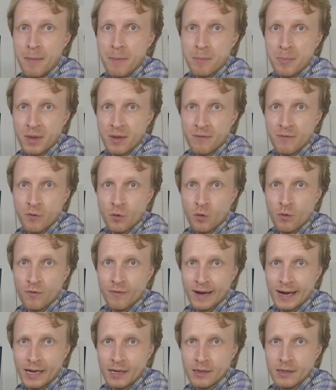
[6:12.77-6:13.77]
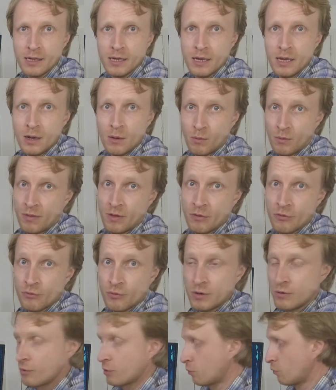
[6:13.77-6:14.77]
MP4 file with the
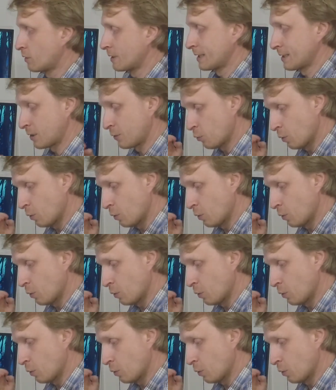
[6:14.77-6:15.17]
screen recorded.